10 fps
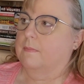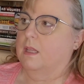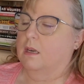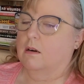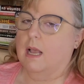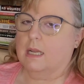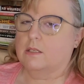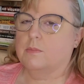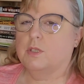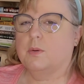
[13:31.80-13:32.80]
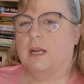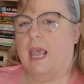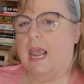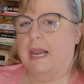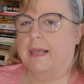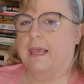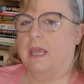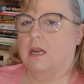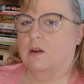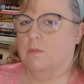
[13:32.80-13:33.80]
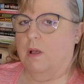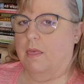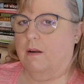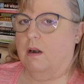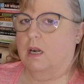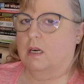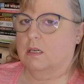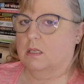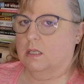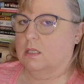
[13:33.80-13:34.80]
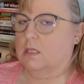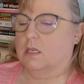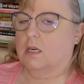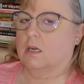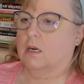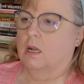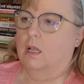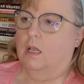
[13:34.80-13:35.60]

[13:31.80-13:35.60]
The interaction between Hannah and her mother and her sister,